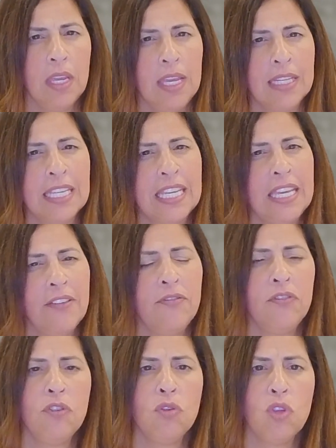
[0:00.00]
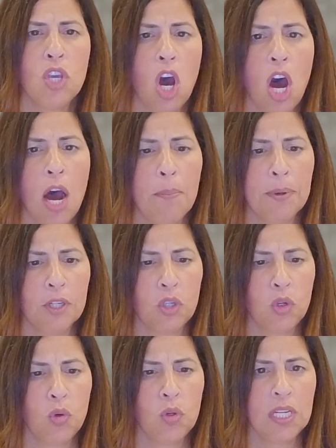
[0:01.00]
it gives you the
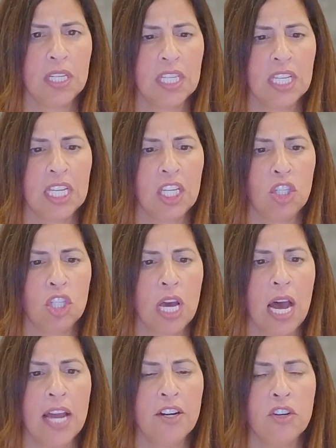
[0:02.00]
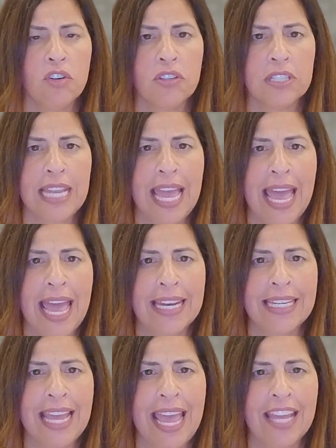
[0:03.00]
opportunity to
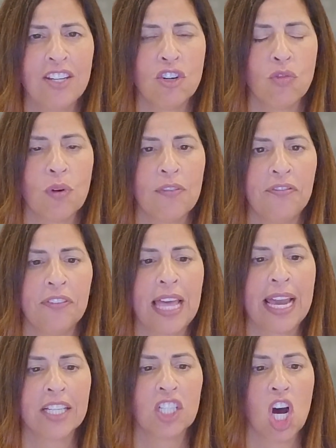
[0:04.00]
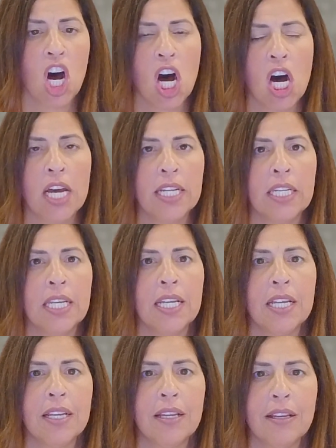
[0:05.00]
understand and to reflect on
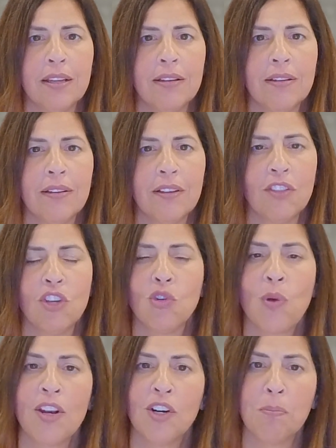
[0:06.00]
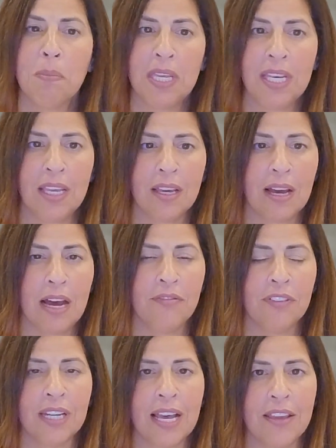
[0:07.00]
the greater meaning
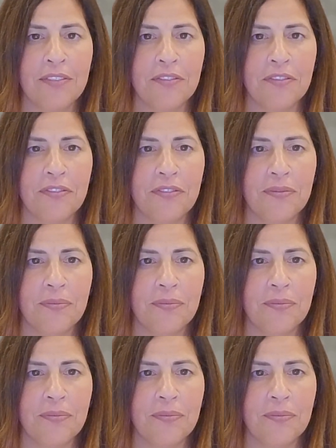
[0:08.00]
of life